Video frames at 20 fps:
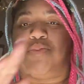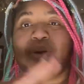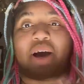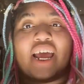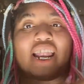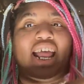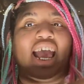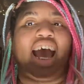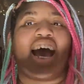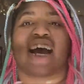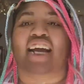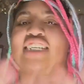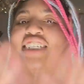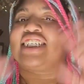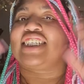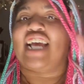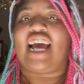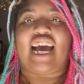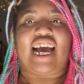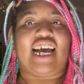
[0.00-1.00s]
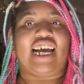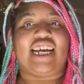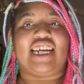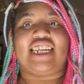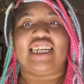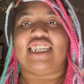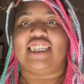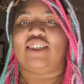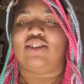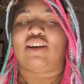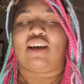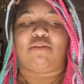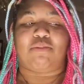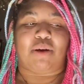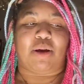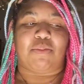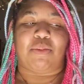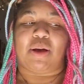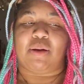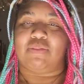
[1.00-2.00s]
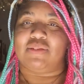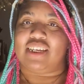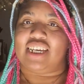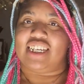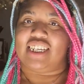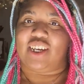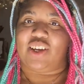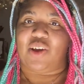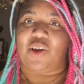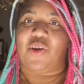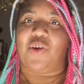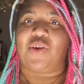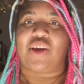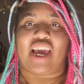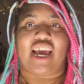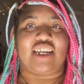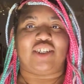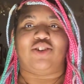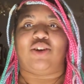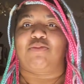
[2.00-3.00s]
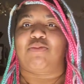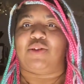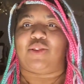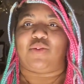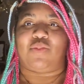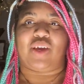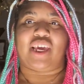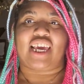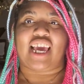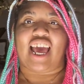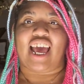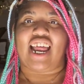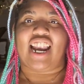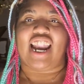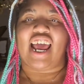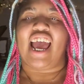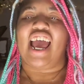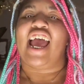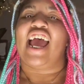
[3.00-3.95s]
But, I just had to come up, update you, catch you up on the weekend.